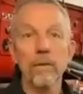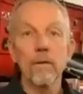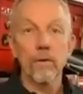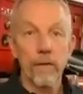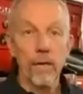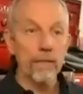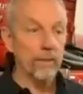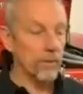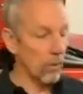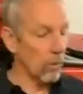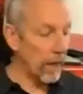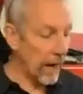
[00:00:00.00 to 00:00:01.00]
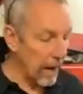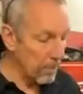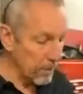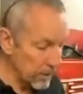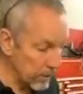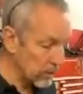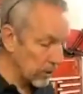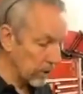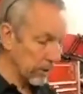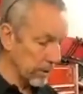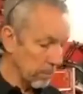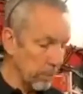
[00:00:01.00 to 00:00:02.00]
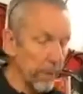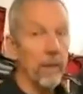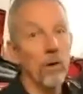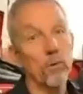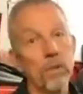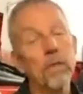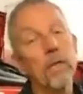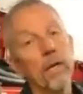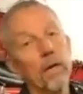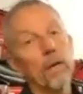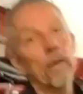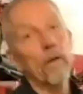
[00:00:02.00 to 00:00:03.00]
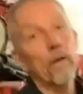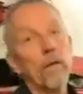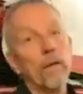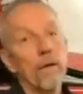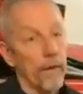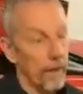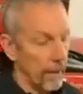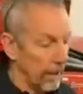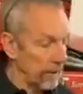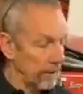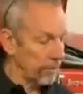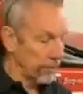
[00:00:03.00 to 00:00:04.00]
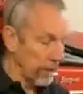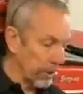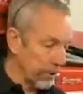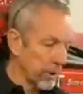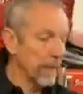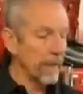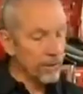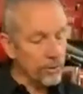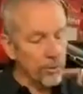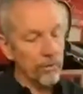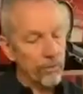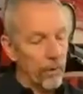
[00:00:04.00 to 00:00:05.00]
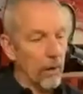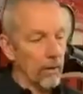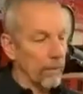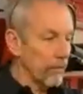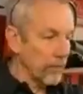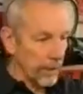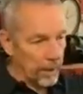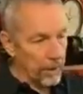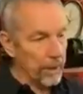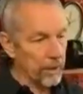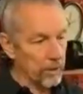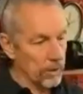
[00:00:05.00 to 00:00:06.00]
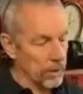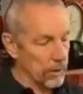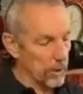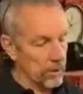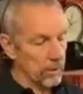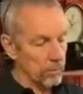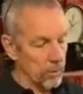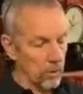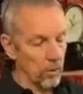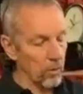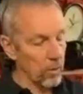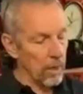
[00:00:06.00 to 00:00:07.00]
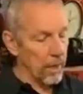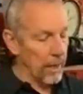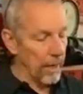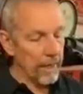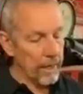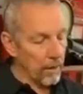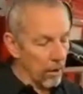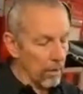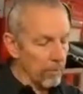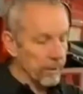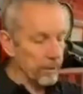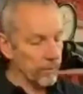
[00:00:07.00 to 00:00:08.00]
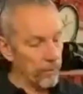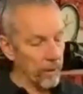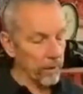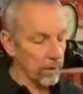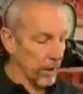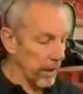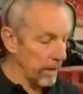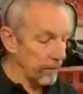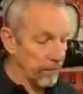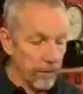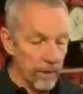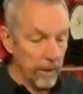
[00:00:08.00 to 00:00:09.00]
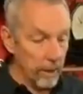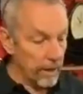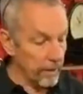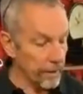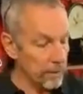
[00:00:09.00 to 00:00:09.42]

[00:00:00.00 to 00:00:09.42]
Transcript: Okay, so what happens is dirt and debris goes in there, and you've got your condenser in front of it for the air conditioning system. So any garbage in front of there, if this